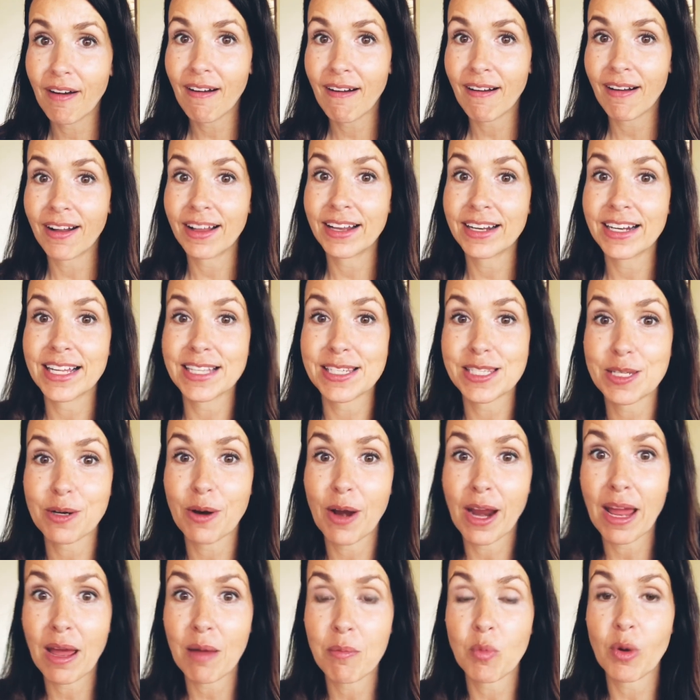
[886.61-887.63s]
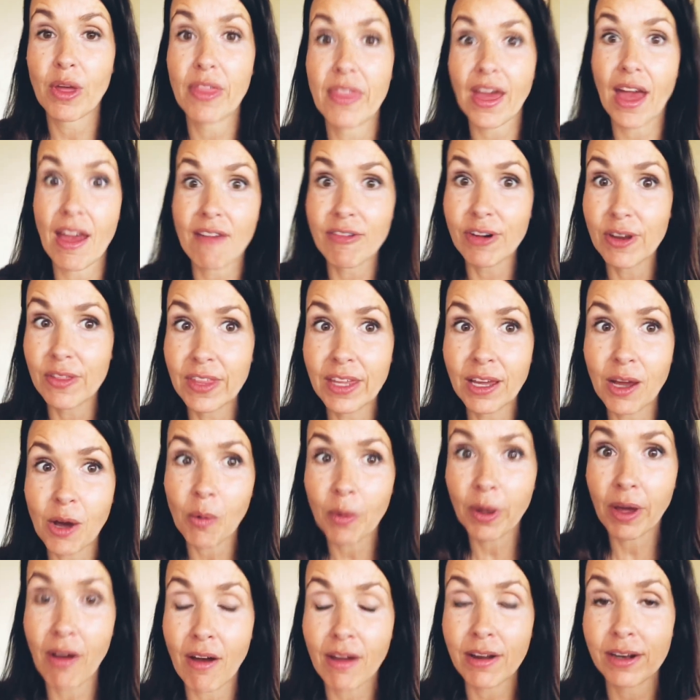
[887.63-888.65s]
on Instagram with everything
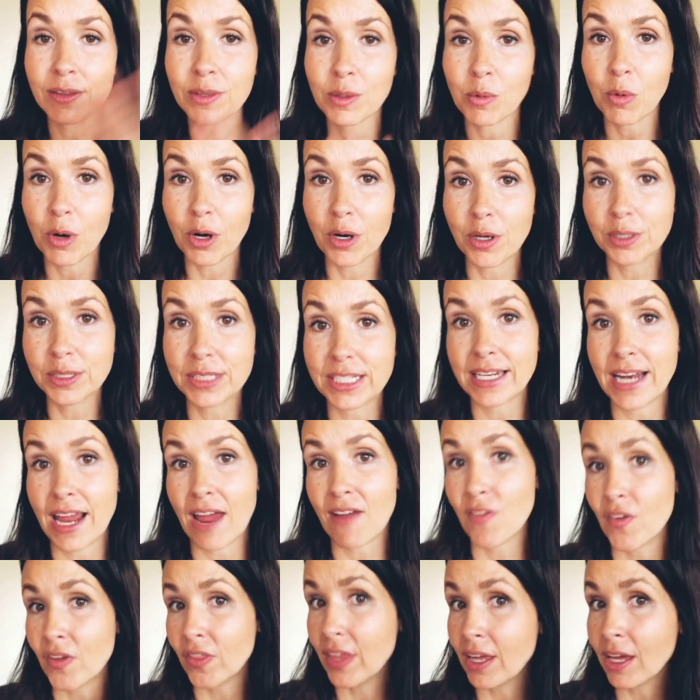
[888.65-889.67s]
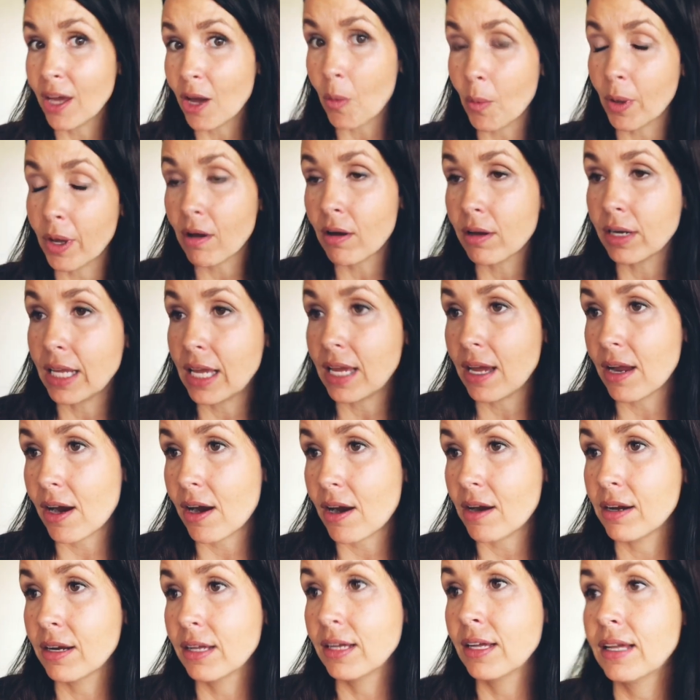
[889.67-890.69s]
going on in the world and everything going on
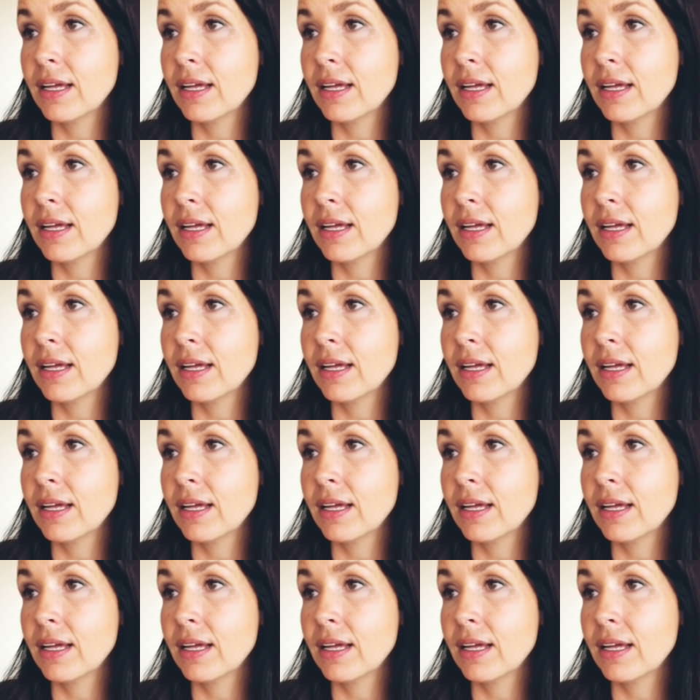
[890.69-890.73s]
here